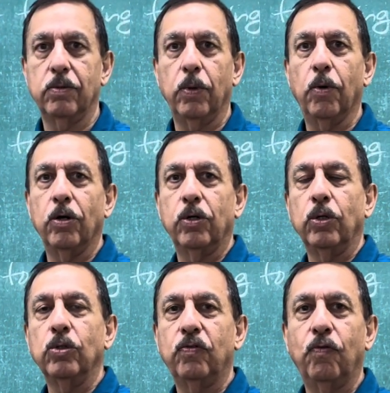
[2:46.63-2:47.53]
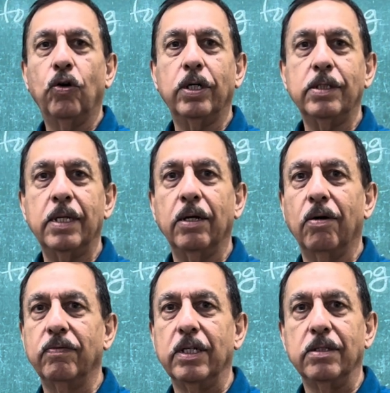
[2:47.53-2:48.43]
We want to use focusing
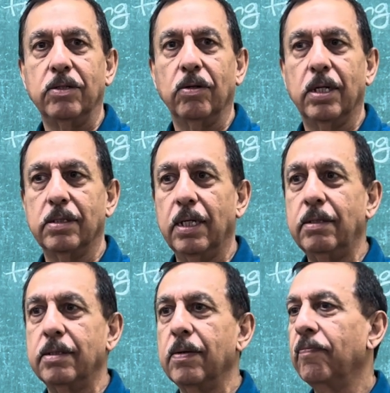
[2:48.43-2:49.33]
of these geodesics,